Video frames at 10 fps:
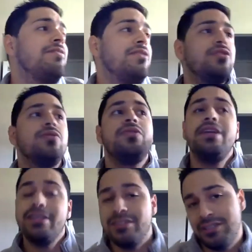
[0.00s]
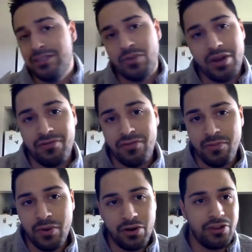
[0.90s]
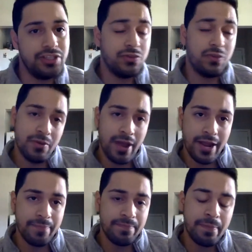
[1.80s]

If you do this, this is what. If you murder, this is what you pay it.